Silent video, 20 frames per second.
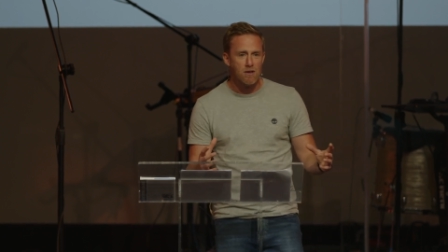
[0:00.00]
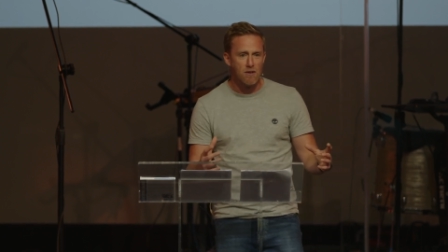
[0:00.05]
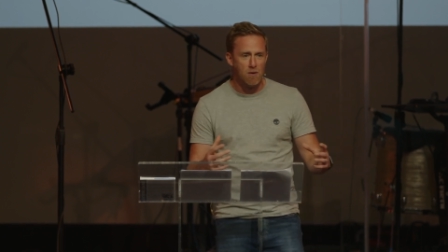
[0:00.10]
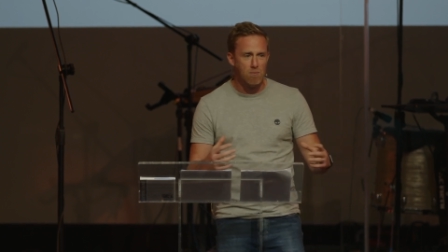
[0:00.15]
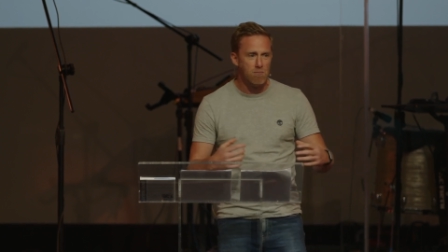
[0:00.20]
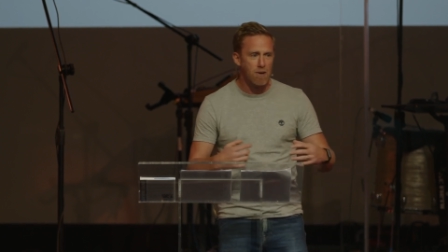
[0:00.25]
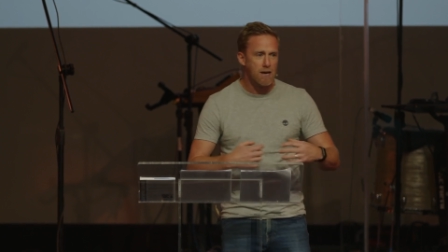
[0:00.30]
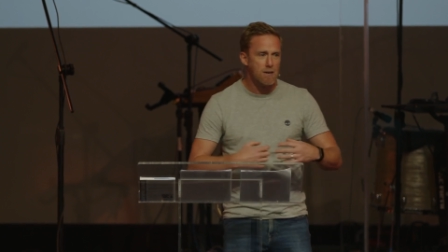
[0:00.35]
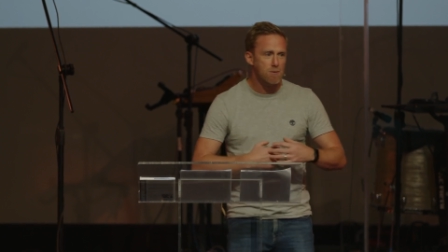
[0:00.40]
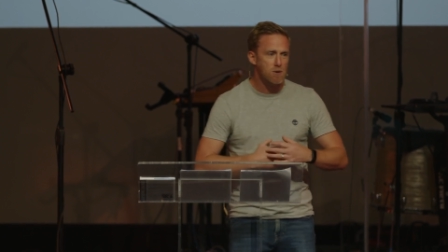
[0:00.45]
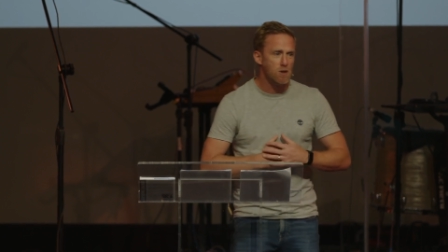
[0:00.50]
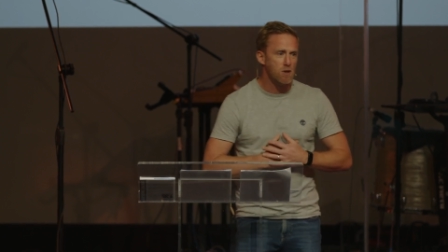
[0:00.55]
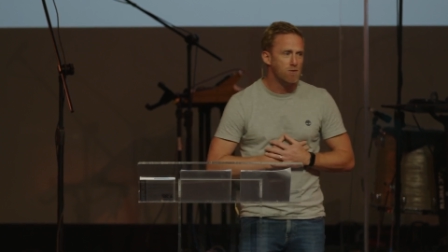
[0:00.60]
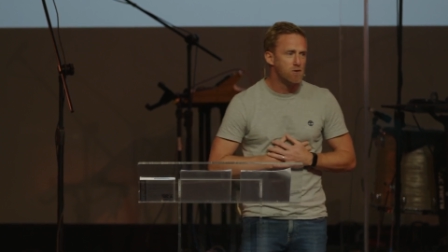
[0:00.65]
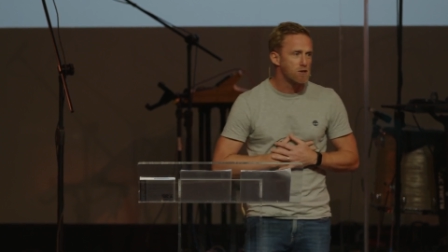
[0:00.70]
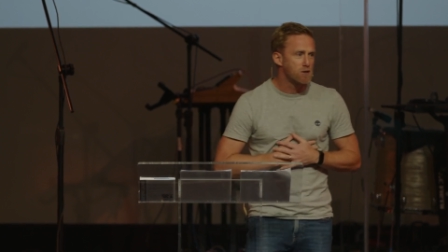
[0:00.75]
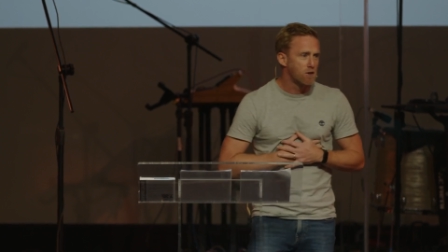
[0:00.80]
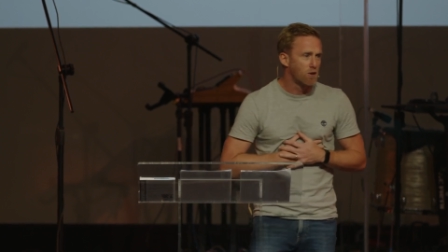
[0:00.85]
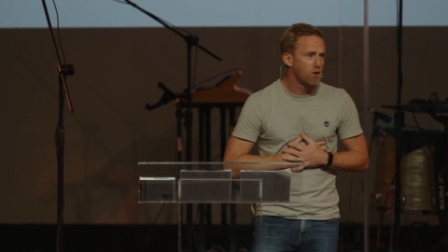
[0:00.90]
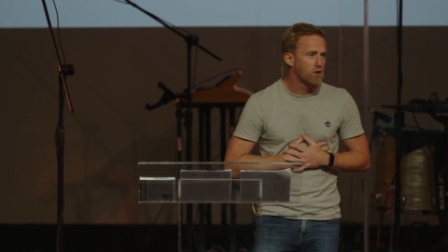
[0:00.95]
that maybe
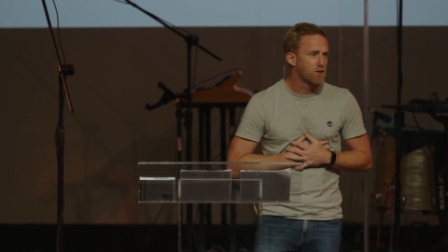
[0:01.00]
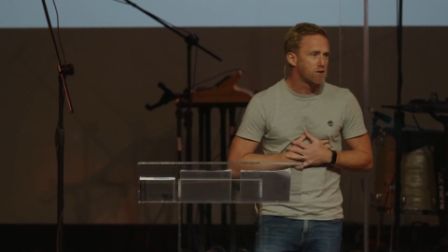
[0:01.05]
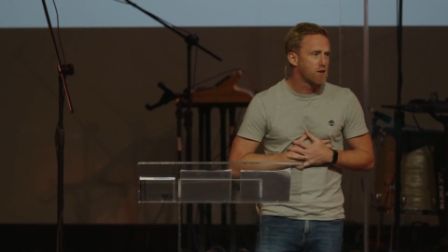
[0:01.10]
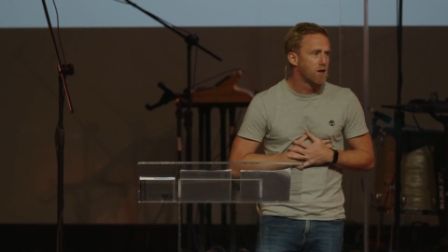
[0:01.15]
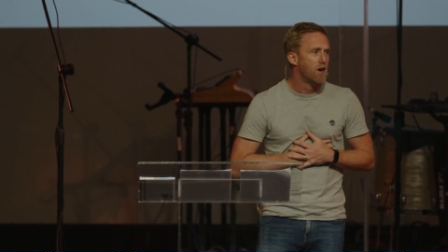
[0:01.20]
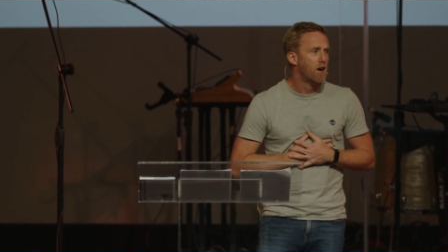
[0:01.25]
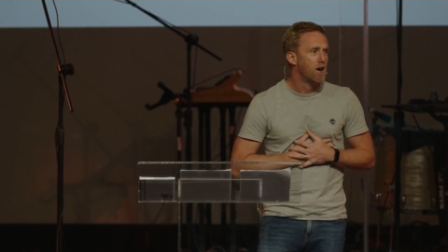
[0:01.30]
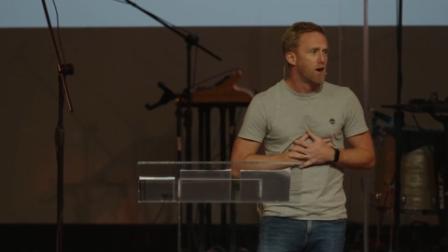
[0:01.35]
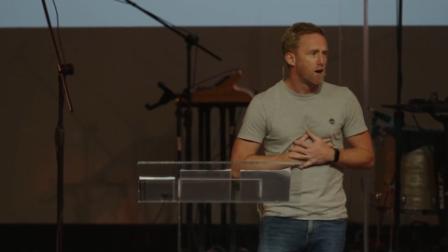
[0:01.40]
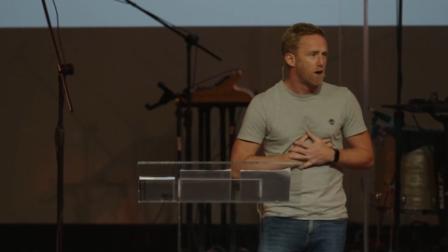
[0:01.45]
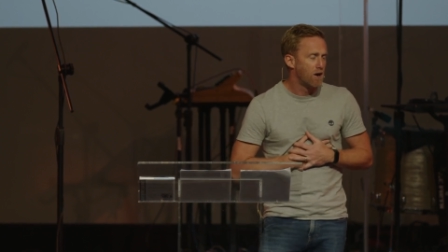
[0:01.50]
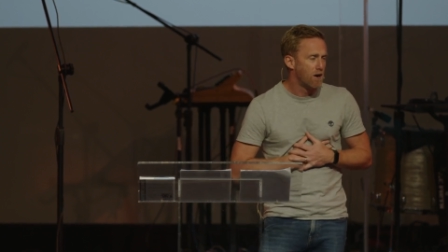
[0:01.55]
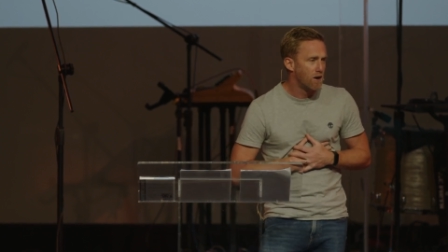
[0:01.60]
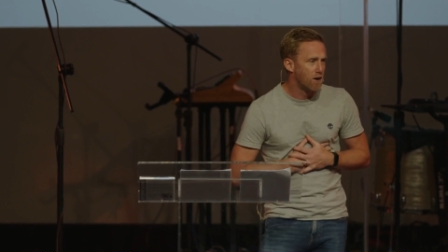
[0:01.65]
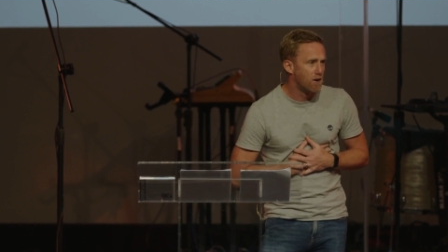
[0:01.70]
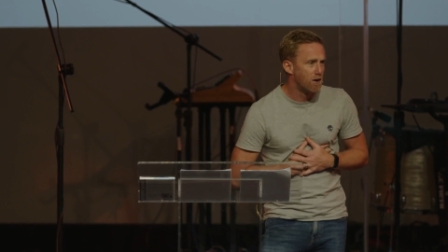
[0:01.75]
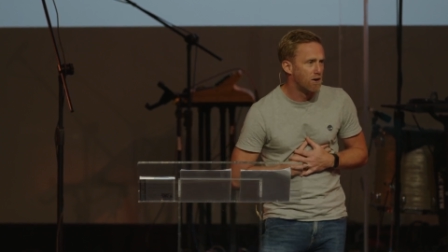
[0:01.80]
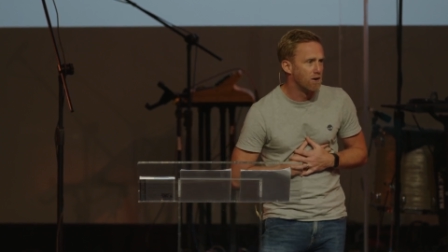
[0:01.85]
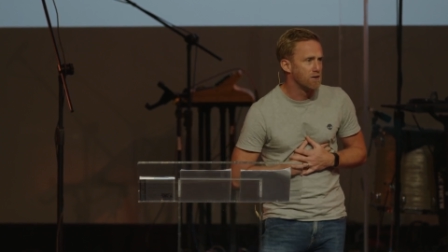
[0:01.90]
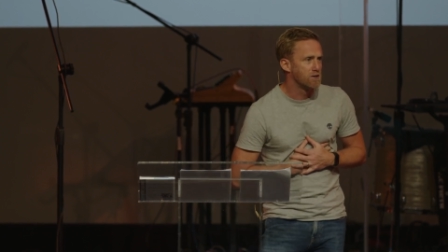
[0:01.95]
you've just lost
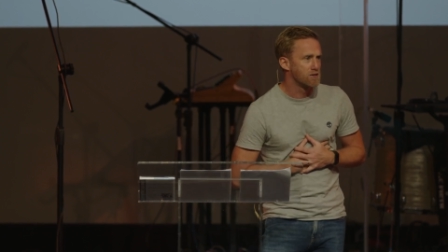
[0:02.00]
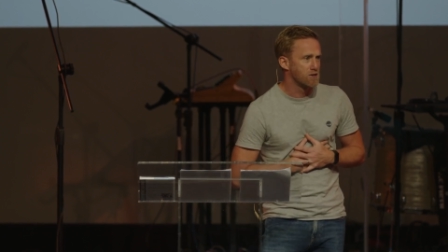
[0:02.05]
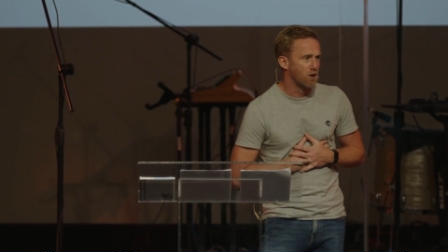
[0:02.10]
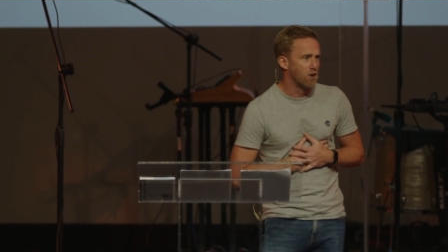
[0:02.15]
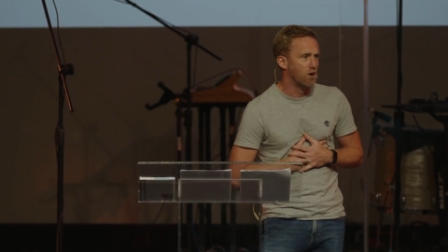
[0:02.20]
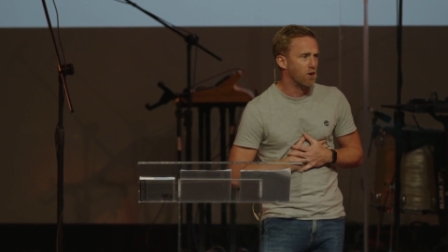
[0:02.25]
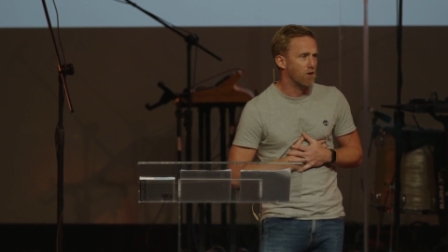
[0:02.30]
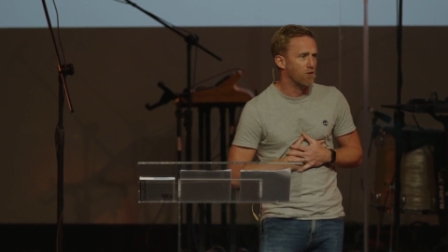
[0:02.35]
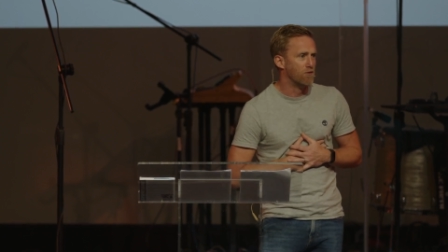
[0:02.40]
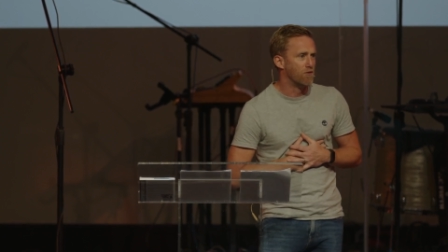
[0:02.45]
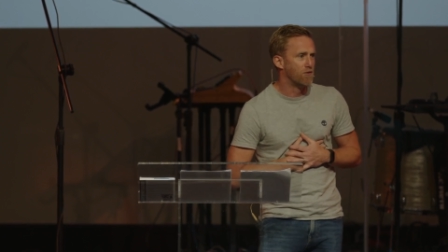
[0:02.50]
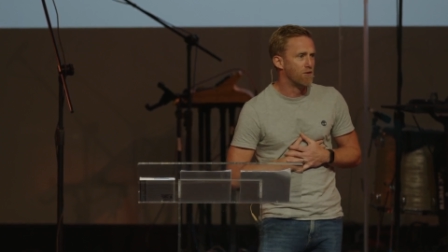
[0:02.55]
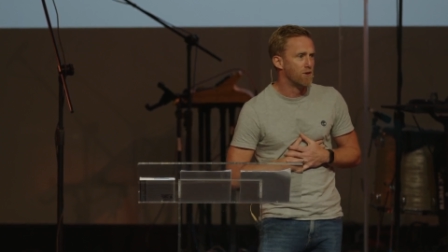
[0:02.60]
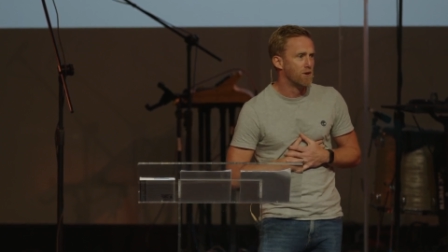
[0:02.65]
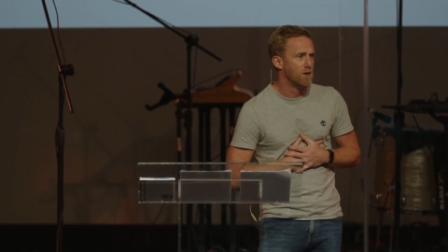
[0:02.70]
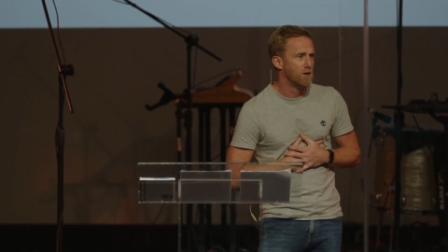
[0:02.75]
heart of